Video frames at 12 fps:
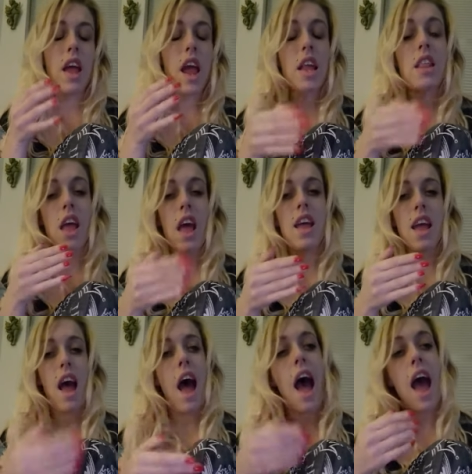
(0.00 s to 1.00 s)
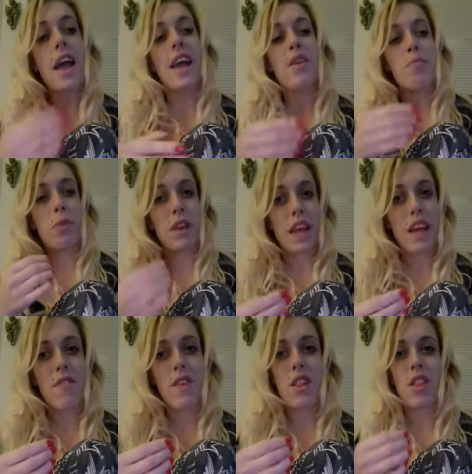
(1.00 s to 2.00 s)
it's I
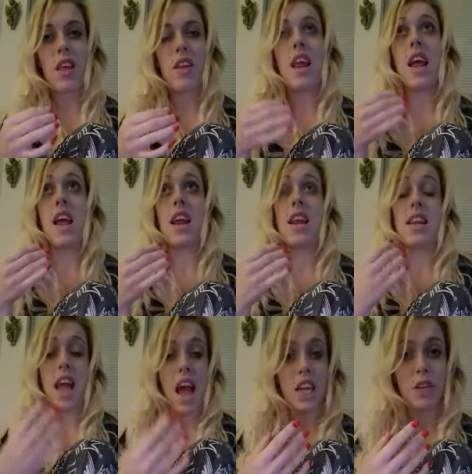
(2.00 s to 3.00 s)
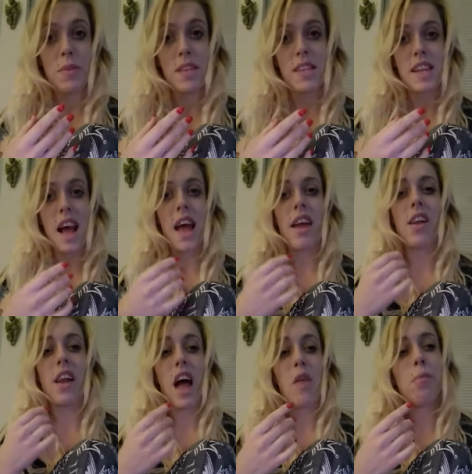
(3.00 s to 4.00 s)
believe it's an, an attachment style.
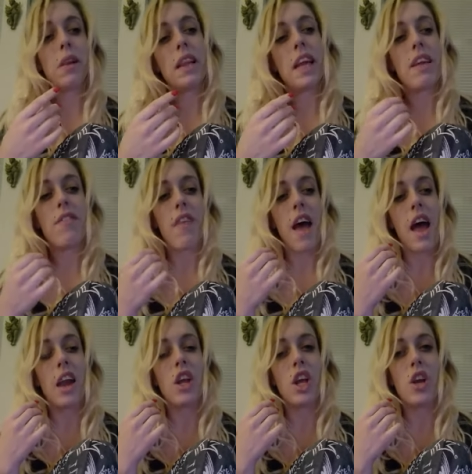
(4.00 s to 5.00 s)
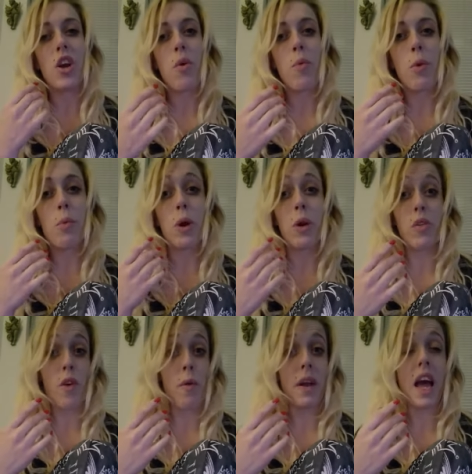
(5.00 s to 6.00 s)
I believe that you know when we're
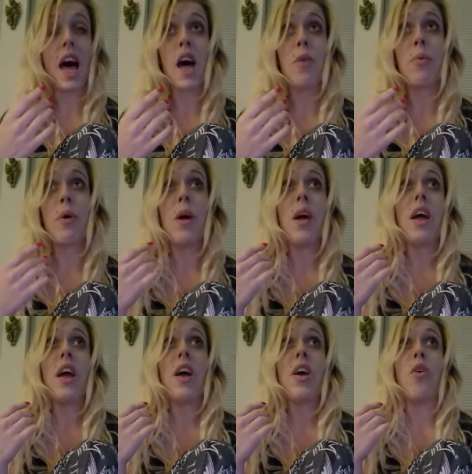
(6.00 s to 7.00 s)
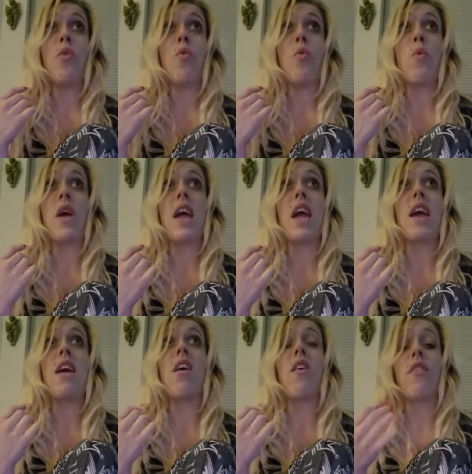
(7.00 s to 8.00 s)
growing up,
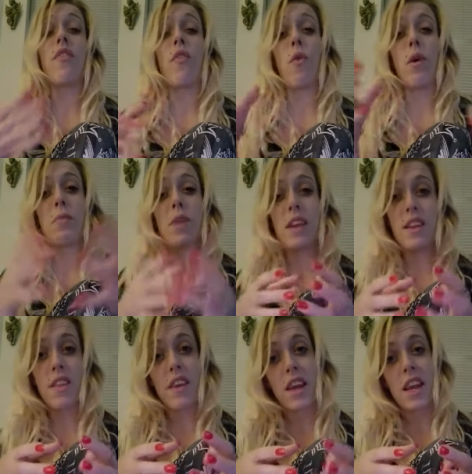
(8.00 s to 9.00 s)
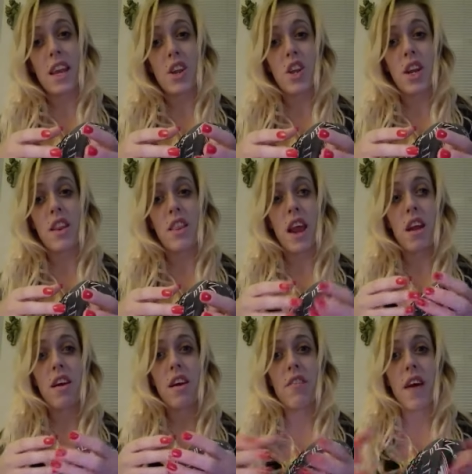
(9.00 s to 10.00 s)
we are formed into the conditions that
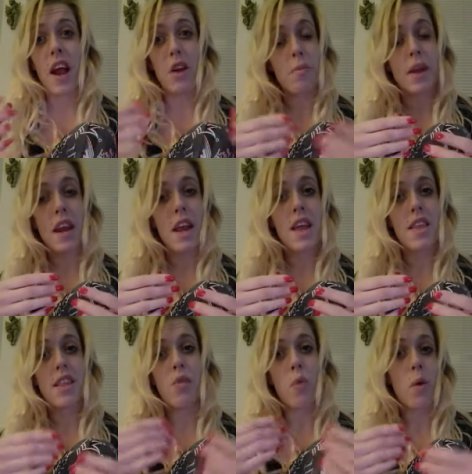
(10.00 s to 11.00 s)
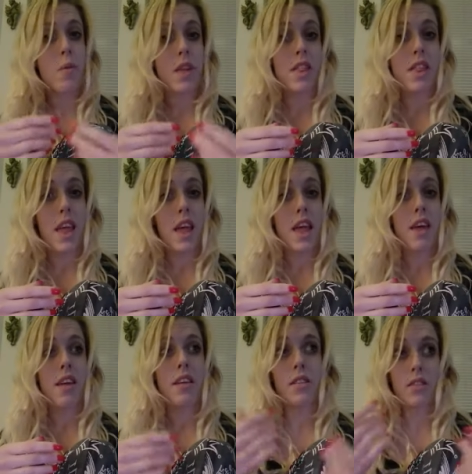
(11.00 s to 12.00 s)
our environment is and what we see